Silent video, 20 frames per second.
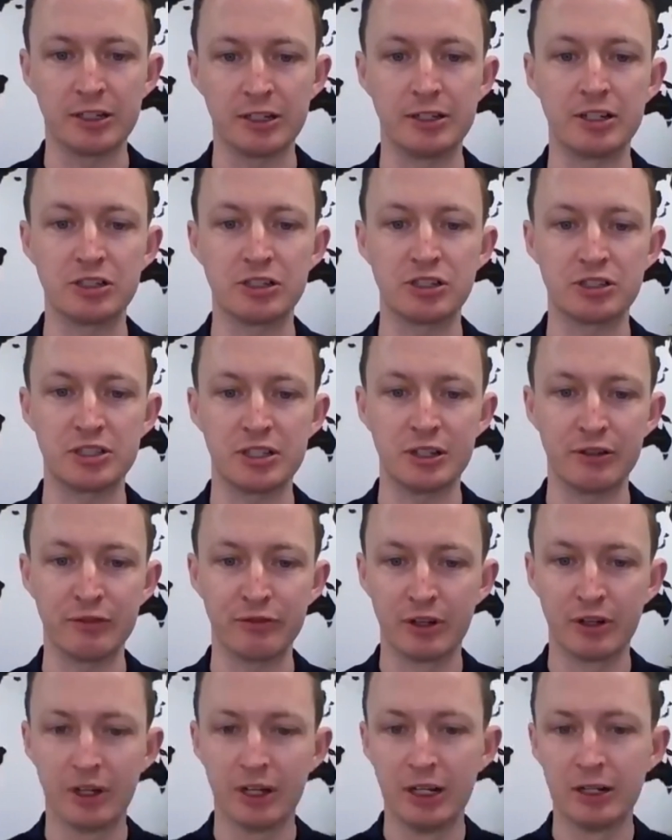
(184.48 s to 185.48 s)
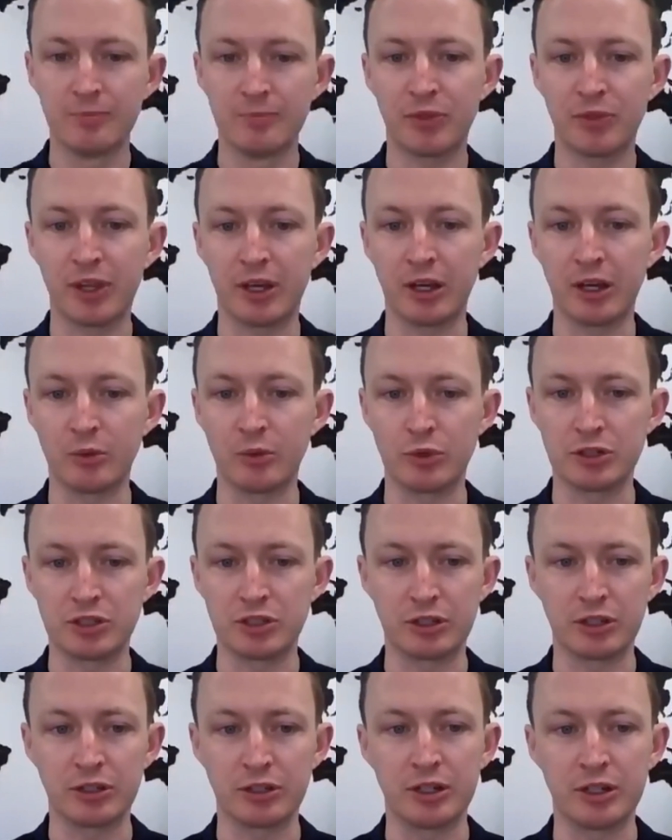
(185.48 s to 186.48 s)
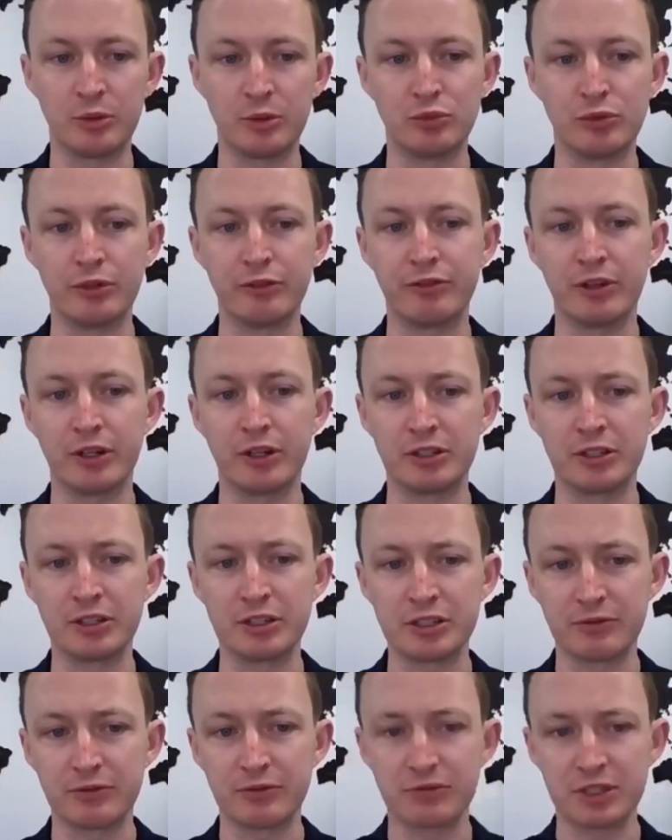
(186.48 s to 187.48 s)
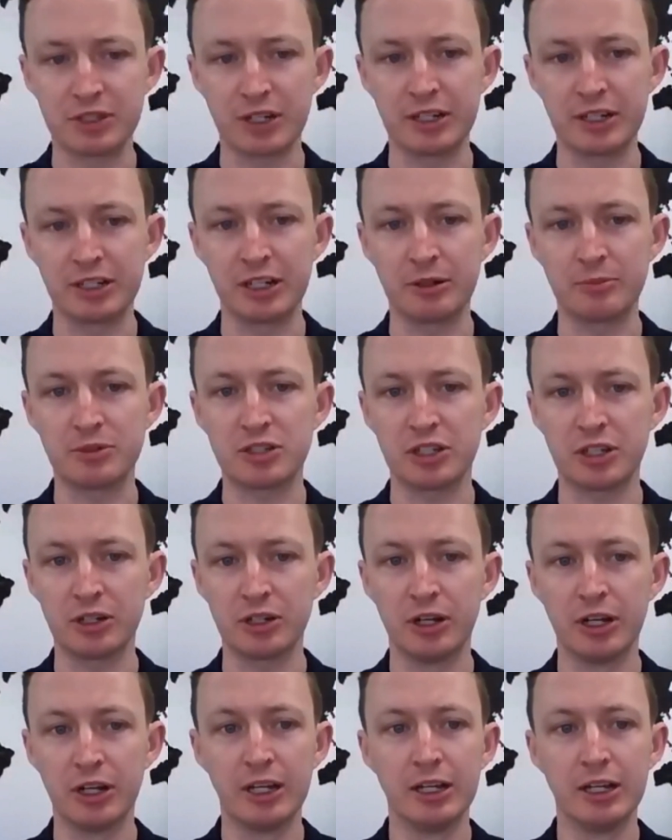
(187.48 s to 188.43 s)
initiative, which a good number of funders have signed up to.